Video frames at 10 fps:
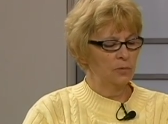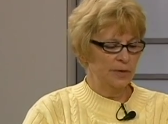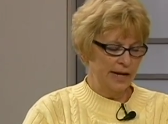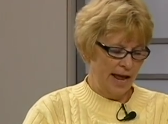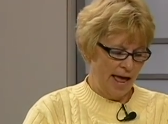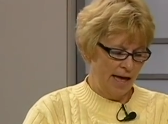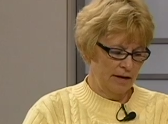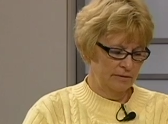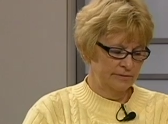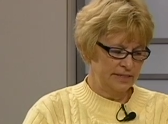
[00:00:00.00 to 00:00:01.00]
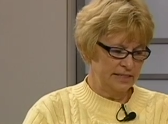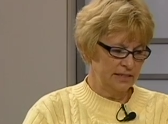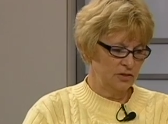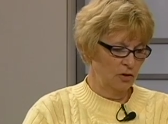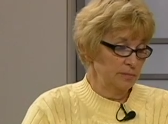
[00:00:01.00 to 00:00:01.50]
we have
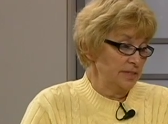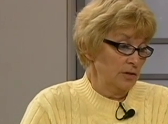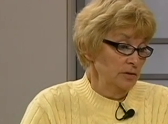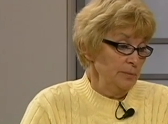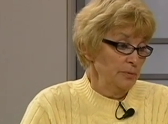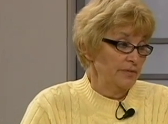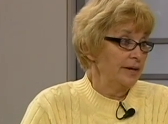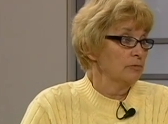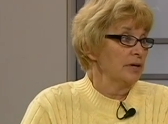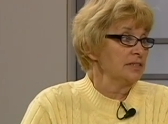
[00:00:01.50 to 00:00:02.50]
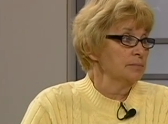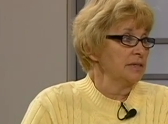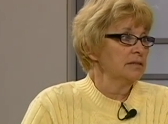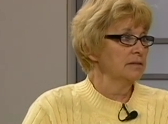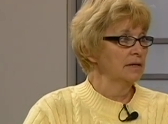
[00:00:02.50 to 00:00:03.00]
6 homes that only provide
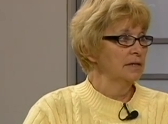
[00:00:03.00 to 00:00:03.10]
respite